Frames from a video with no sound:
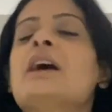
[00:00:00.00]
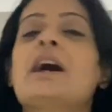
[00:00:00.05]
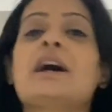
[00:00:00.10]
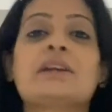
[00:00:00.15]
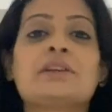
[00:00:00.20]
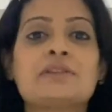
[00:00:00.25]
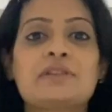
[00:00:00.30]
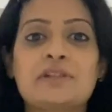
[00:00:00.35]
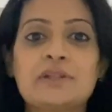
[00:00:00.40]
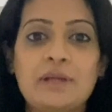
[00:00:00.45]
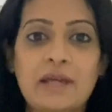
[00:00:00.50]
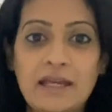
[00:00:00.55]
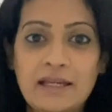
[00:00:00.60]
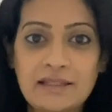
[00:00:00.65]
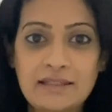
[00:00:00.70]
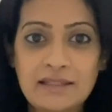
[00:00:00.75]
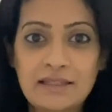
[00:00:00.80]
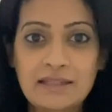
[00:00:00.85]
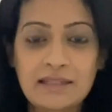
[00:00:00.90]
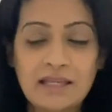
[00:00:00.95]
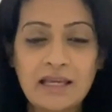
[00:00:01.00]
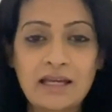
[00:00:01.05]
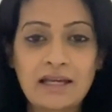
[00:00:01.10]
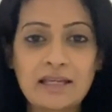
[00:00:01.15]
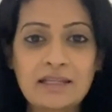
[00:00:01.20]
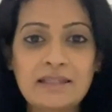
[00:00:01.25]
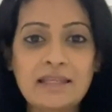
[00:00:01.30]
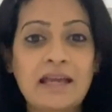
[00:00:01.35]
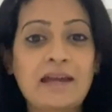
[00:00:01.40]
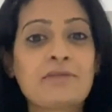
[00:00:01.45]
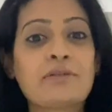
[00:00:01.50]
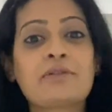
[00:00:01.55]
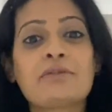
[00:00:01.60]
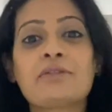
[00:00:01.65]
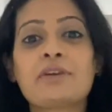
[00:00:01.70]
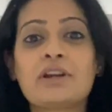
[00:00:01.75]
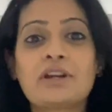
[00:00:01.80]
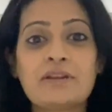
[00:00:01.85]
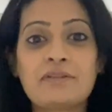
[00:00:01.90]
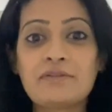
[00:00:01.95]
I used to exercise. I have a
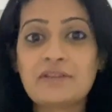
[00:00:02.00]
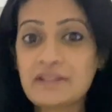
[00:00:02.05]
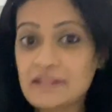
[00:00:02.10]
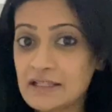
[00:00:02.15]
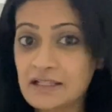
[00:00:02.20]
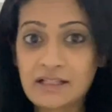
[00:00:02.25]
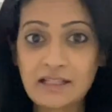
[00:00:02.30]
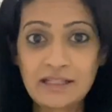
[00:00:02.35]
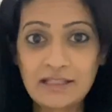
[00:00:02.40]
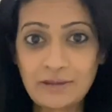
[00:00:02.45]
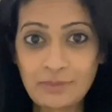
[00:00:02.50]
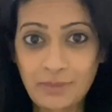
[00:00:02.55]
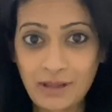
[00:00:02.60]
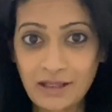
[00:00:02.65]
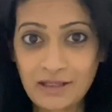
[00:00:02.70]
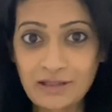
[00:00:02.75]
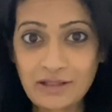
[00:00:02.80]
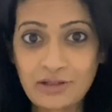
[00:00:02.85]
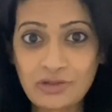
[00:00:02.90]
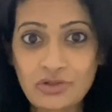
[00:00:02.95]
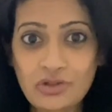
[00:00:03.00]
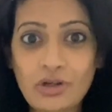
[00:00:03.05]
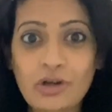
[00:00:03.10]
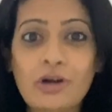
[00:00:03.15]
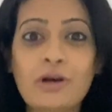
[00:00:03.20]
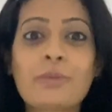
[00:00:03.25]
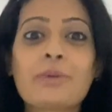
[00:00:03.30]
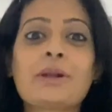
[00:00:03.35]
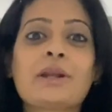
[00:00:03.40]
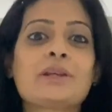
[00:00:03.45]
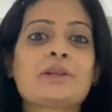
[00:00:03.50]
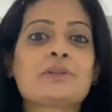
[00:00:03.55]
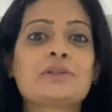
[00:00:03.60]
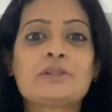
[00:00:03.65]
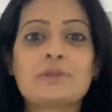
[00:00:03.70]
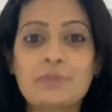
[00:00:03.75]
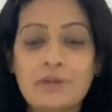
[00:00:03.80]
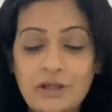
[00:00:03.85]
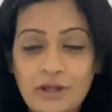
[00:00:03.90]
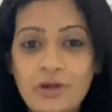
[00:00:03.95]
very physically demanding job, and I used
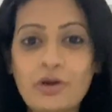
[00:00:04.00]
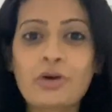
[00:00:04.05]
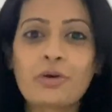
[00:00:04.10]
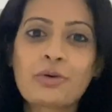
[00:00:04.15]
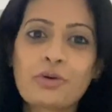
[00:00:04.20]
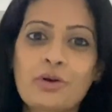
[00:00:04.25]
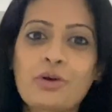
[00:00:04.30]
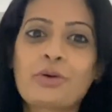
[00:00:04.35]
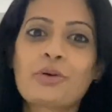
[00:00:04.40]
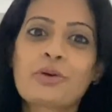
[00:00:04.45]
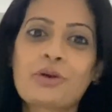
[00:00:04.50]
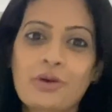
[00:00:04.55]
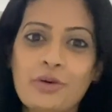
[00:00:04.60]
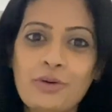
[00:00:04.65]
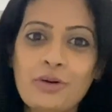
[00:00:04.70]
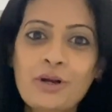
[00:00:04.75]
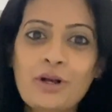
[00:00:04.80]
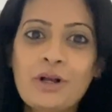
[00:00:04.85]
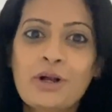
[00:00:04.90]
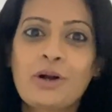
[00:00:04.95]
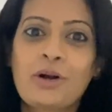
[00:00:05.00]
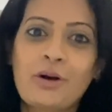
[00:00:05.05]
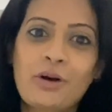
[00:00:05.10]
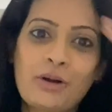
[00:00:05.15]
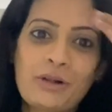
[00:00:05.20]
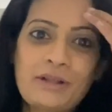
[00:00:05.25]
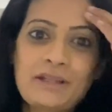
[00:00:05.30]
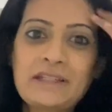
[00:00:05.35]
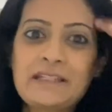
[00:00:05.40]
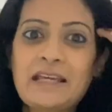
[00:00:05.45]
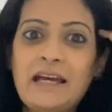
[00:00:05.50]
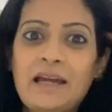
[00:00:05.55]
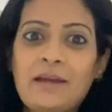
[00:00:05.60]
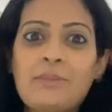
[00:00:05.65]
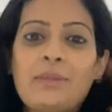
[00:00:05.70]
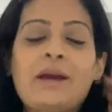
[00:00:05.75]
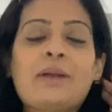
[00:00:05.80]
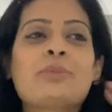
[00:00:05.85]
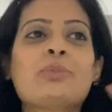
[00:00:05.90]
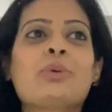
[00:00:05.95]
to be go, go, go all the
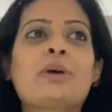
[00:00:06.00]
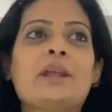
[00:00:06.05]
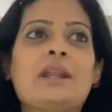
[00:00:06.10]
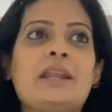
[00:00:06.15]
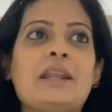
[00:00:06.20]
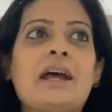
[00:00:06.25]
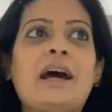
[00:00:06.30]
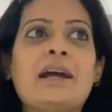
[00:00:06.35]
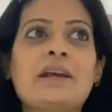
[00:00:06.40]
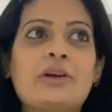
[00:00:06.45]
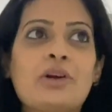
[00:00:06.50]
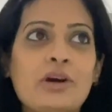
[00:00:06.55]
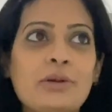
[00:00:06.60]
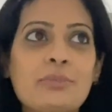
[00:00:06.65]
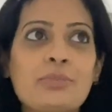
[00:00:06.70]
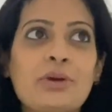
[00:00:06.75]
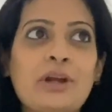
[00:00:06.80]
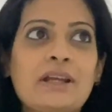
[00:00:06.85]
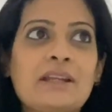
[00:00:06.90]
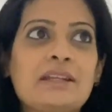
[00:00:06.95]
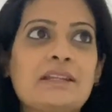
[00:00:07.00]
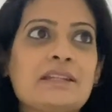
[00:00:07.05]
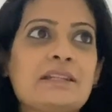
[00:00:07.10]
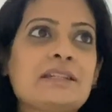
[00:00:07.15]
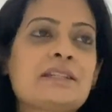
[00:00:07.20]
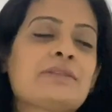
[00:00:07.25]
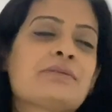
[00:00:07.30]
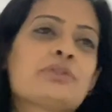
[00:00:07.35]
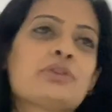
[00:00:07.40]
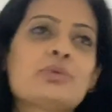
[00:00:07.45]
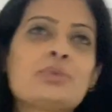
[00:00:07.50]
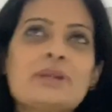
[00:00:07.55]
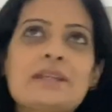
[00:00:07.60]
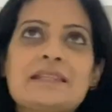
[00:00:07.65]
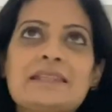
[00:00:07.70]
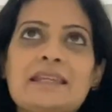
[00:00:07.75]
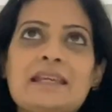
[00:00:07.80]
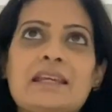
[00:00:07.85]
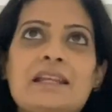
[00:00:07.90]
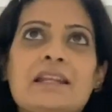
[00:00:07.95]
time. And when I got pregnant a few
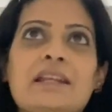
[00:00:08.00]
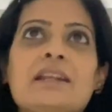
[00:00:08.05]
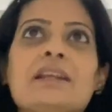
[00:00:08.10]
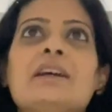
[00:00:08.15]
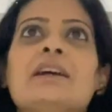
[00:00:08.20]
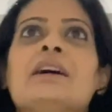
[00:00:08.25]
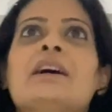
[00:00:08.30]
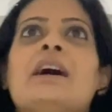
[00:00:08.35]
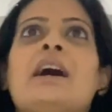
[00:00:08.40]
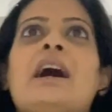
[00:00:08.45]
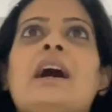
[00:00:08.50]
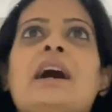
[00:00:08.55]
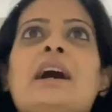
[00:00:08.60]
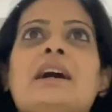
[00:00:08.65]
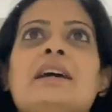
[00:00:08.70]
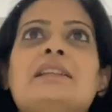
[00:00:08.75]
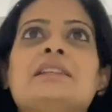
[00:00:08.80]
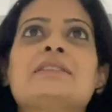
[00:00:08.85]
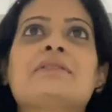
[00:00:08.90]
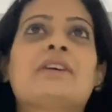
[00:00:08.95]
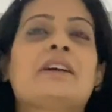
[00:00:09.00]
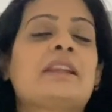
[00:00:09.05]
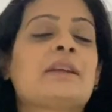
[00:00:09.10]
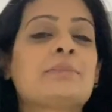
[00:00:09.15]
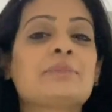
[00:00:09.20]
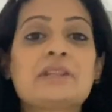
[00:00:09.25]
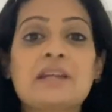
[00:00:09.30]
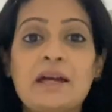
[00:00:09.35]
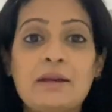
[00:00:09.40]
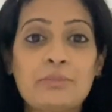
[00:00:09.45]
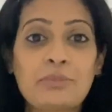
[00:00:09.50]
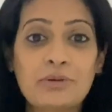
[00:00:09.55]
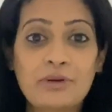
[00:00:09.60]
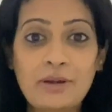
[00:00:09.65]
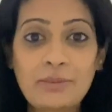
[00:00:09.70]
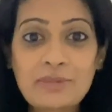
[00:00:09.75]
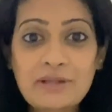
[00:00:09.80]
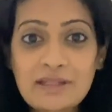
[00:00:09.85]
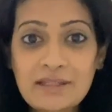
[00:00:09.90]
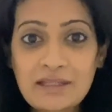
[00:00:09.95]
weeks in, I developed
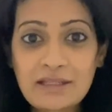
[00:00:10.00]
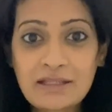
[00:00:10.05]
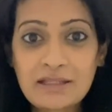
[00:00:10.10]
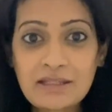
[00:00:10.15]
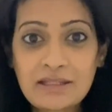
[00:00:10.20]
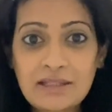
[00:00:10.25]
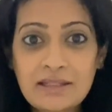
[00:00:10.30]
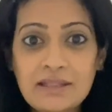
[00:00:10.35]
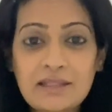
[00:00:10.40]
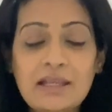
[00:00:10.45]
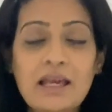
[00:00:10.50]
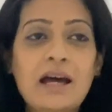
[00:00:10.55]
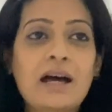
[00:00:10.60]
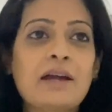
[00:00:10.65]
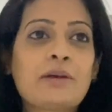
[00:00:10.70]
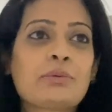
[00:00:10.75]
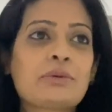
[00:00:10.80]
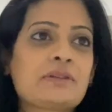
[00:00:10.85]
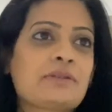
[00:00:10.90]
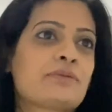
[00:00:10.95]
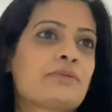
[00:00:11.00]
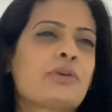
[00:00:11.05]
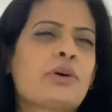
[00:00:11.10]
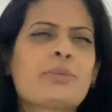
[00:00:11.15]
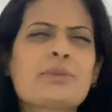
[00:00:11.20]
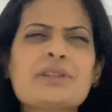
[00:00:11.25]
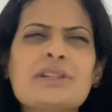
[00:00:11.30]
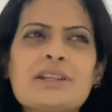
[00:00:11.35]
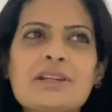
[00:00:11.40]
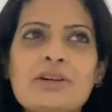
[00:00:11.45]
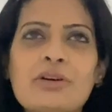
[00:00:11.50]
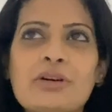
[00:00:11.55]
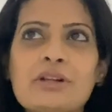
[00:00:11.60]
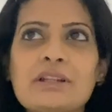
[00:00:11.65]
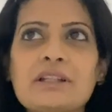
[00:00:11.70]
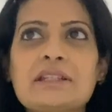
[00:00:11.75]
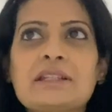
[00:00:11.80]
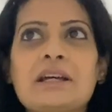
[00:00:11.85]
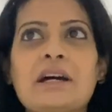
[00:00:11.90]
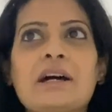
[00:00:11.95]
hyperemesis. I was vomiting all
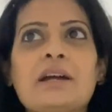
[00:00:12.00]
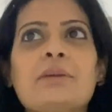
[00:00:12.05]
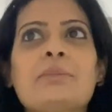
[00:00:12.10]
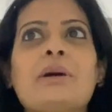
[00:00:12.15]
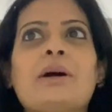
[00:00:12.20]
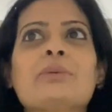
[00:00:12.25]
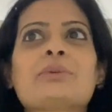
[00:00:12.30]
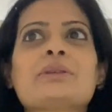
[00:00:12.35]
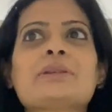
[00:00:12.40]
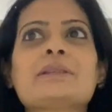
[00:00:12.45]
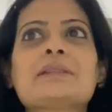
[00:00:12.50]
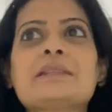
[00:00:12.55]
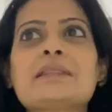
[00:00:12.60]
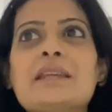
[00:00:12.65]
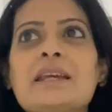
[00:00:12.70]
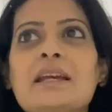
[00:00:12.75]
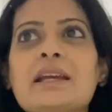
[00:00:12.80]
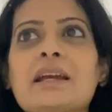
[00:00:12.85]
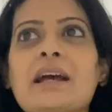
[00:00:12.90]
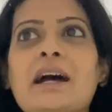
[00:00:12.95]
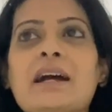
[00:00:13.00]
the time. I was sick.